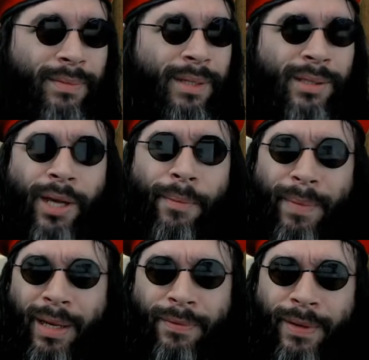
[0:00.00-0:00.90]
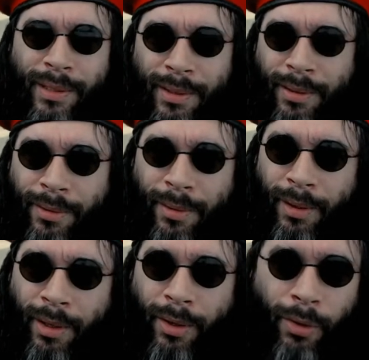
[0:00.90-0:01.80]
the Scum Manifesto,
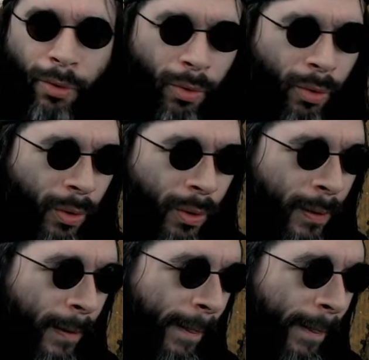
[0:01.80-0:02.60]
or